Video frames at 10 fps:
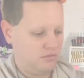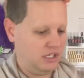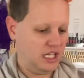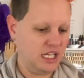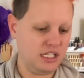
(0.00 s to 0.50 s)

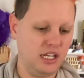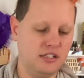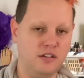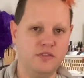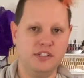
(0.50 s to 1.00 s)
need is
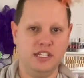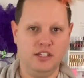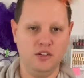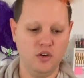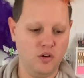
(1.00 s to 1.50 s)
obviously
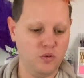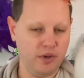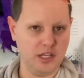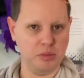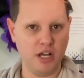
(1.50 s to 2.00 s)
your
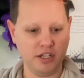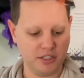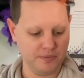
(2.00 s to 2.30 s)
wig block,